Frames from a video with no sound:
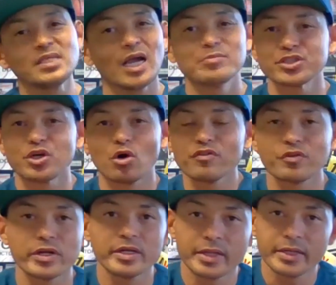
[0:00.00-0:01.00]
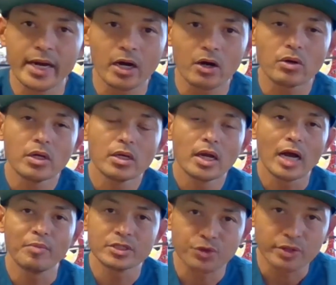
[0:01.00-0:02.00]
I'm just going for it. And then now
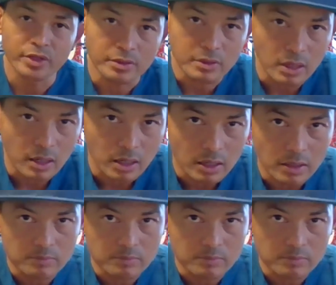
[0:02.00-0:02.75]
I'm entering uh,